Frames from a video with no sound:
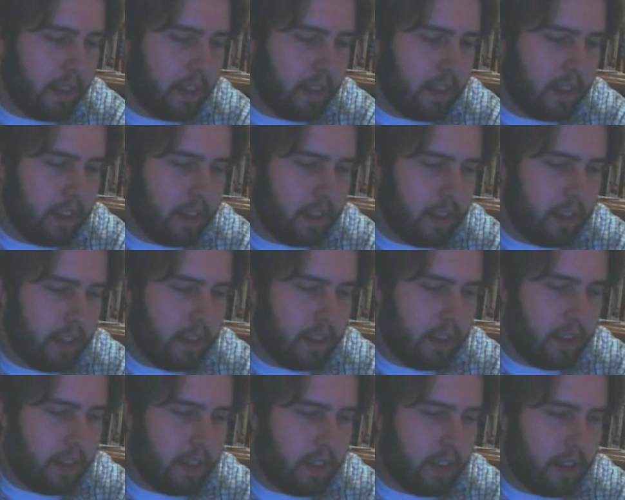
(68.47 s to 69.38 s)

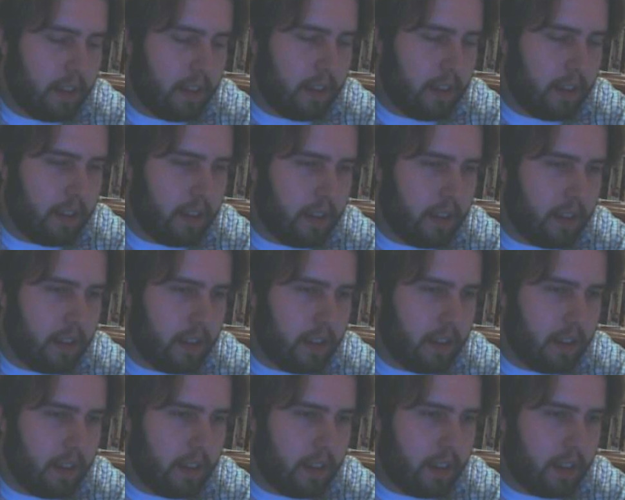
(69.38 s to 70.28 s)

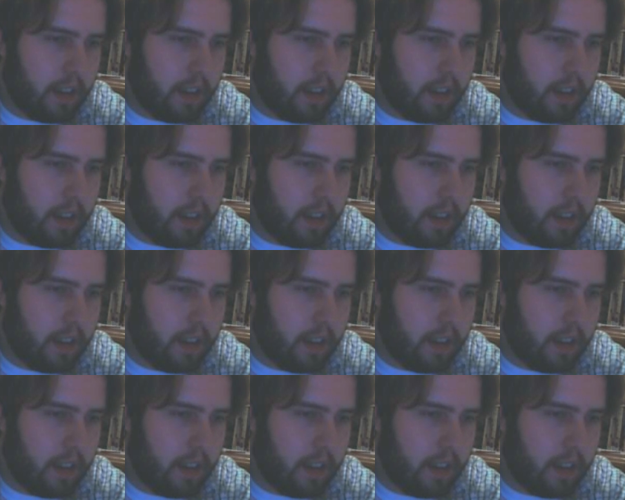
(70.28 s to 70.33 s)
No one is speaking in this clip.